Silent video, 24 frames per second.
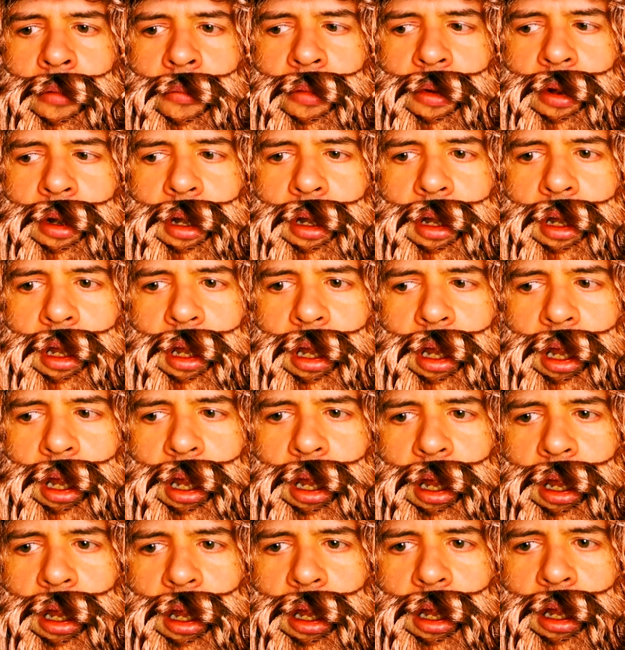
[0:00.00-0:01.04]
But
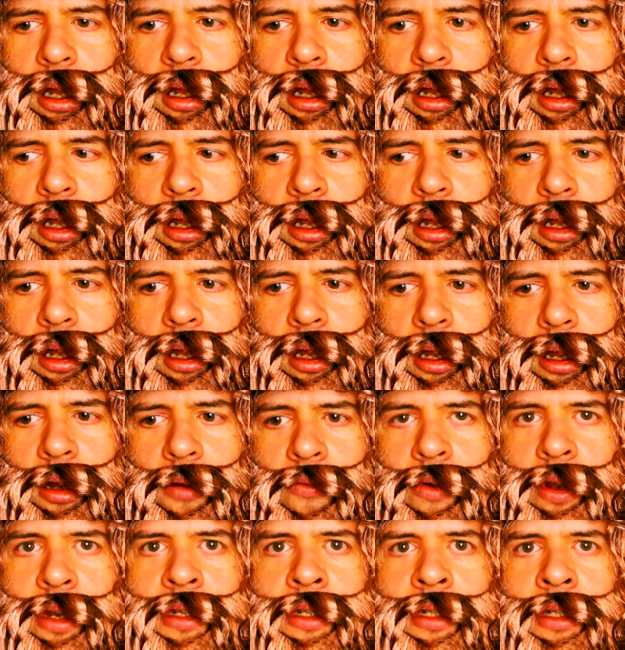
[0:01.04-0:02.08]

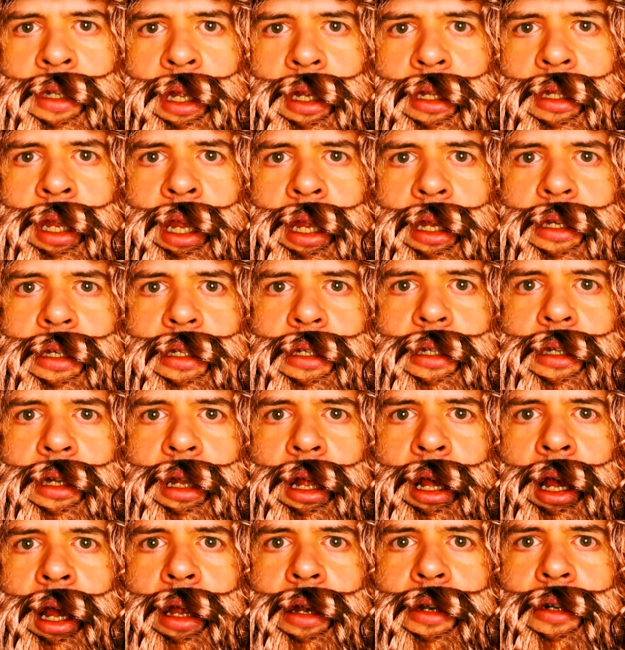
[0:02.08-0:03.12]
reason dictates that
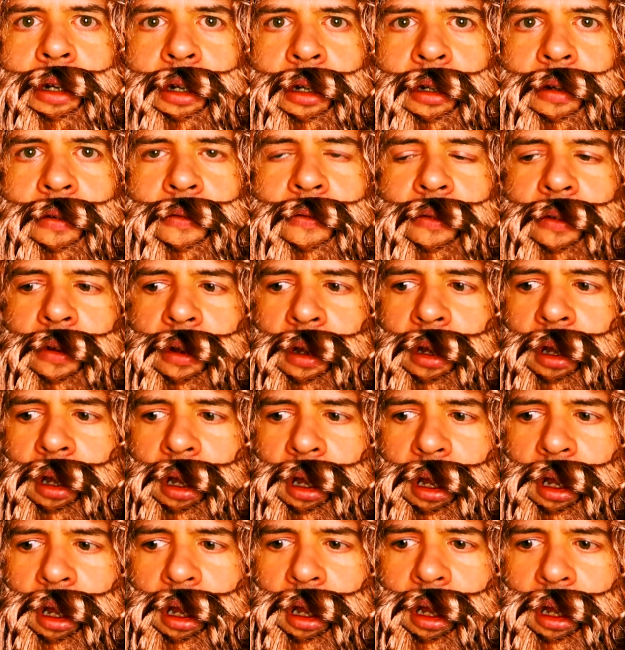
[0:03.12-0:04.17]
I should have
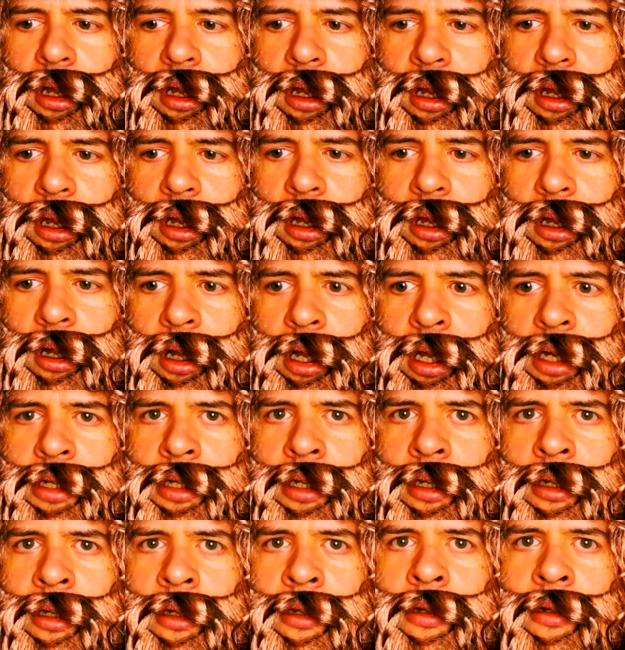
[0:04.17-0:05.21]

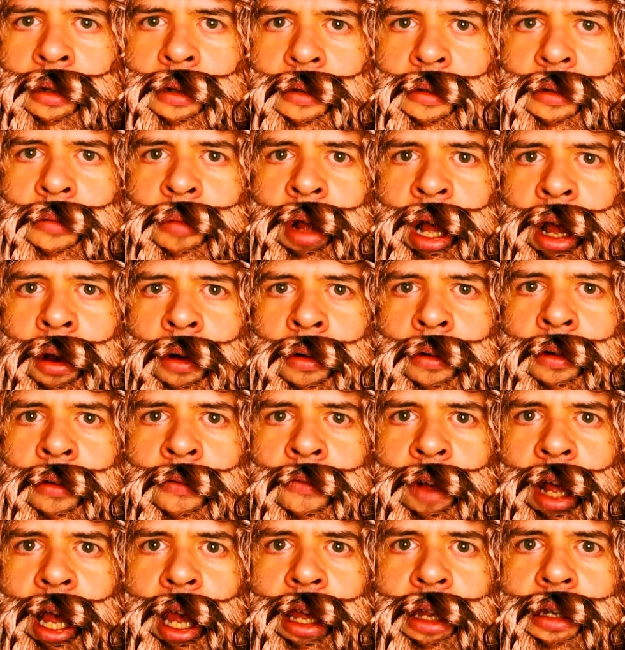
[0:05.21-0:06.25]
listened to my own
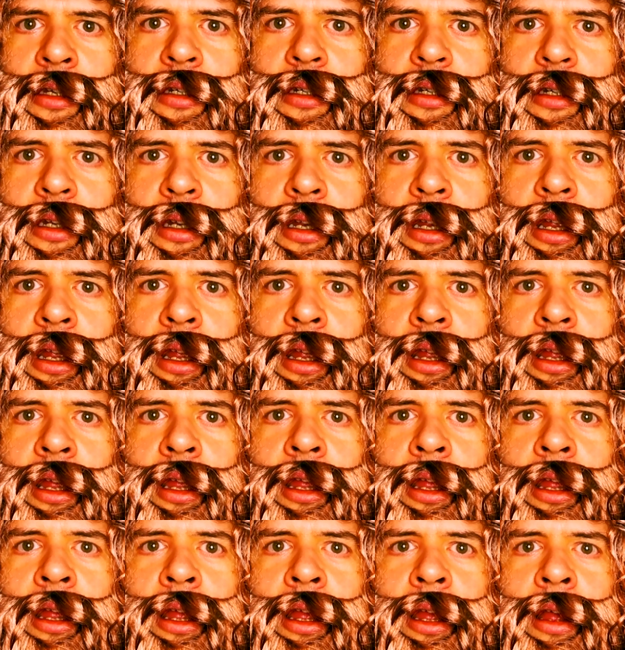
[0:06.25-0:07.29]
advice.
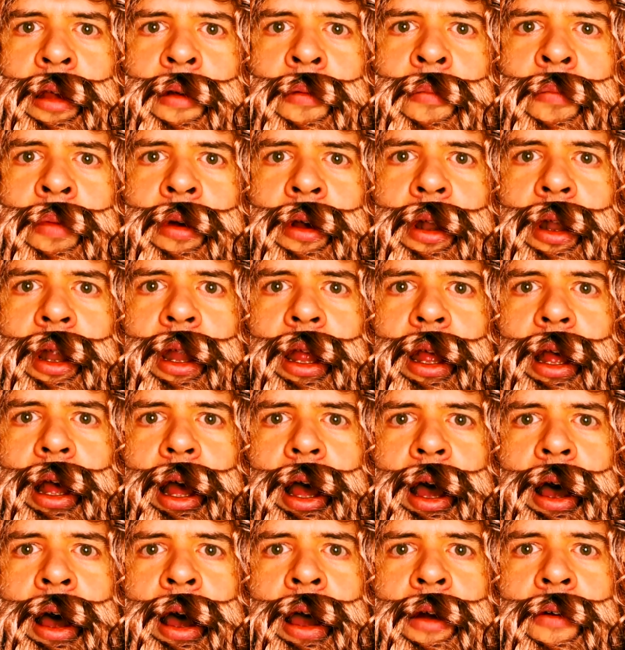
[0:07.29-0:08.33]
But
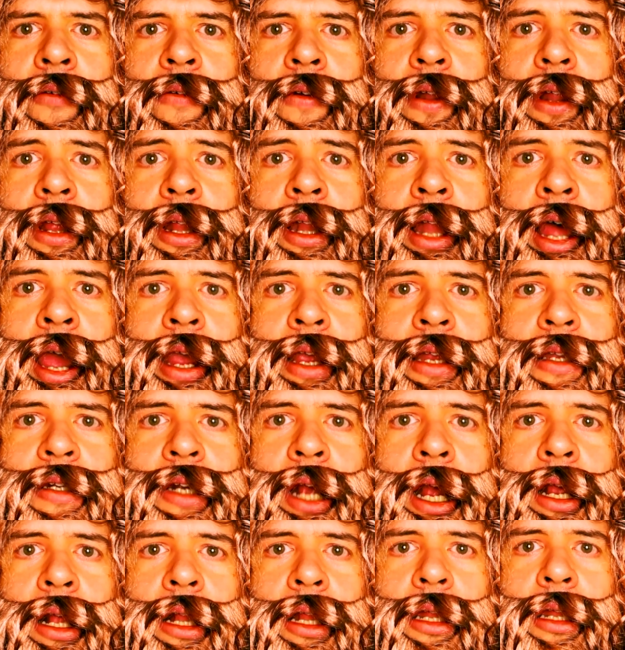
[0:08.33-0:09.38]
I really like
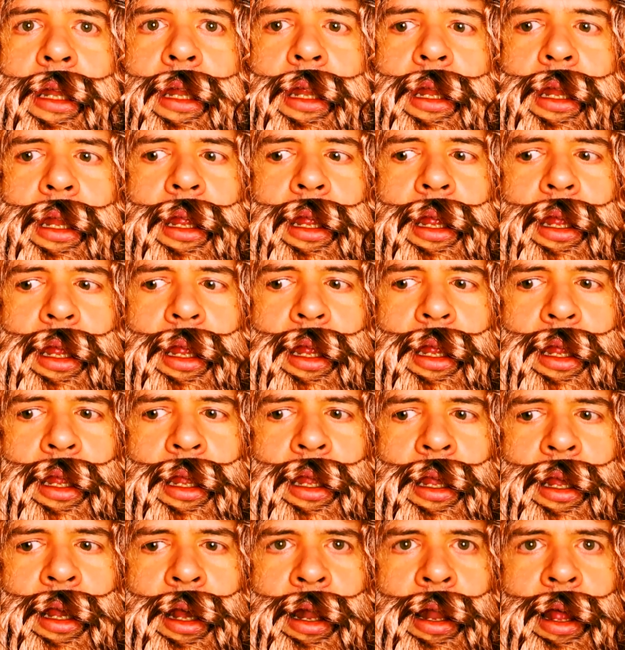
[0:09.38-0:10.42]
chocolate,
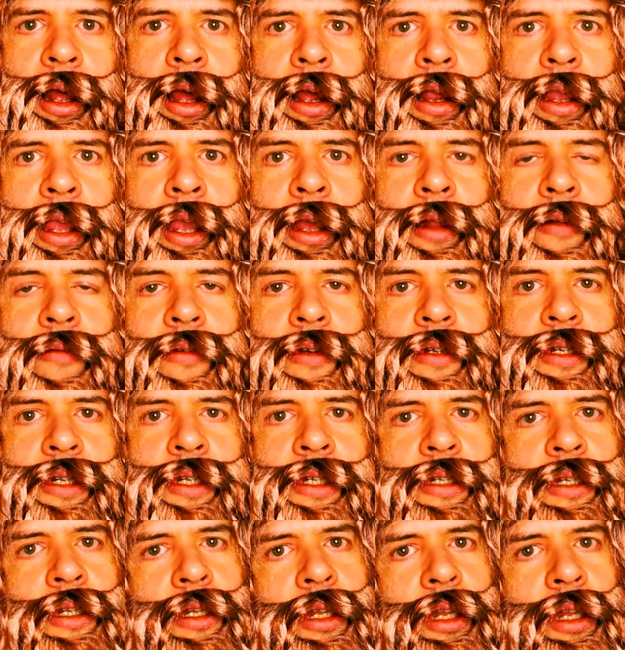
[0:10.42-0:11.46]
and I can't
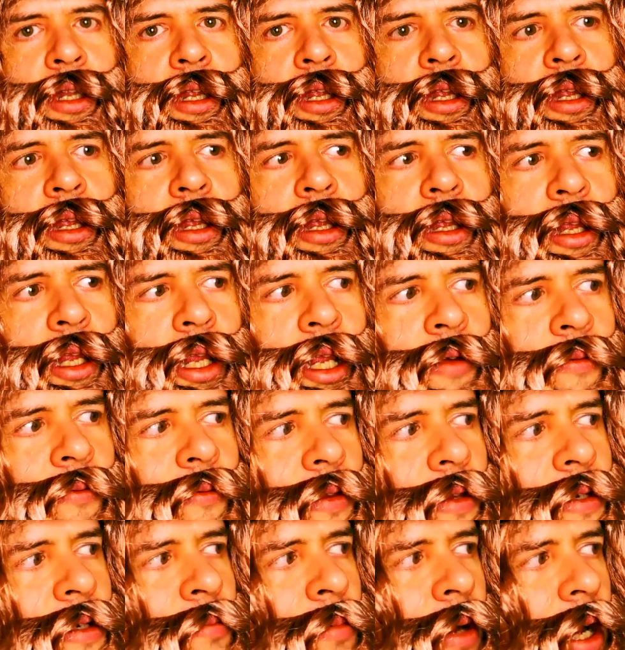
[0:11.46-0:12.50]
resist it. If
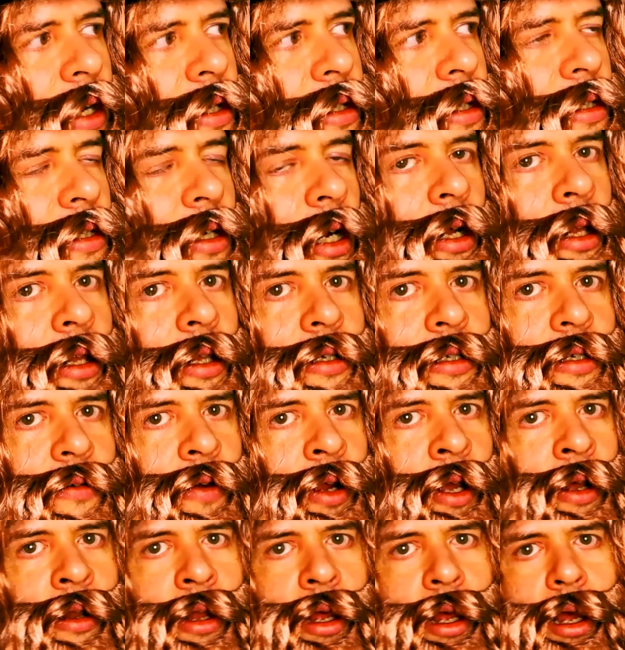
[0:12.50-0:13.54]
there's a box of chocolates
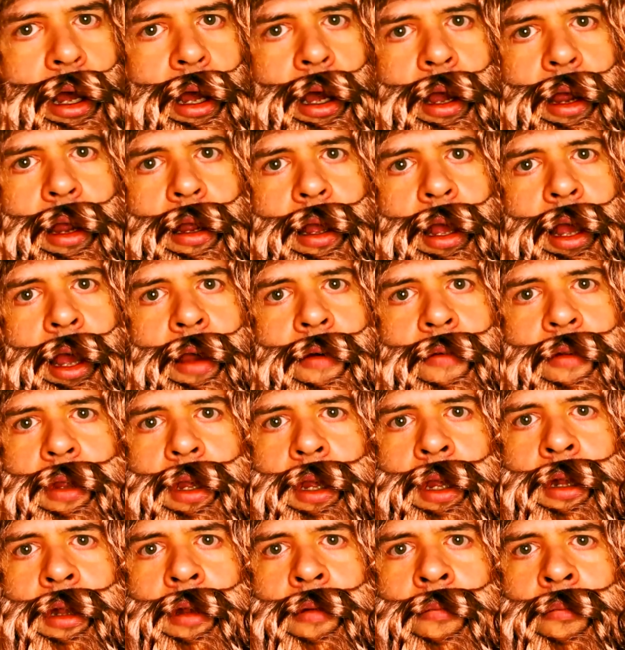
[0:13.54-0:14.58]
around, I have to
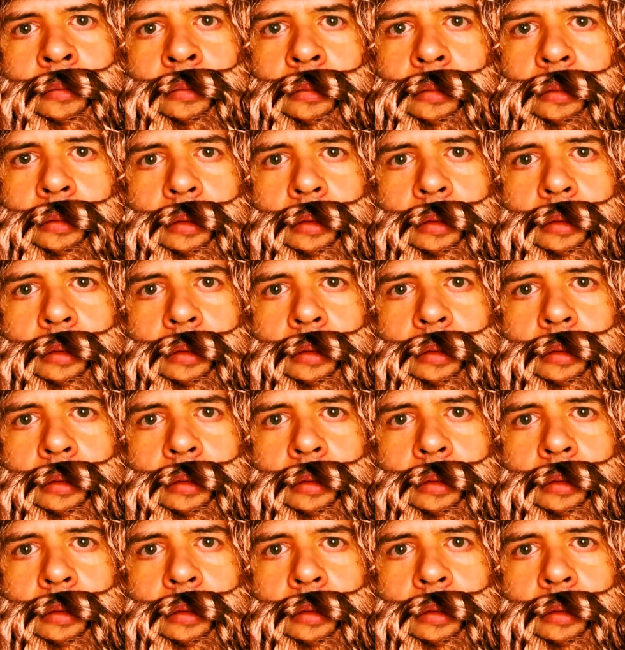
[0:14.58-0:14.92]
eat them.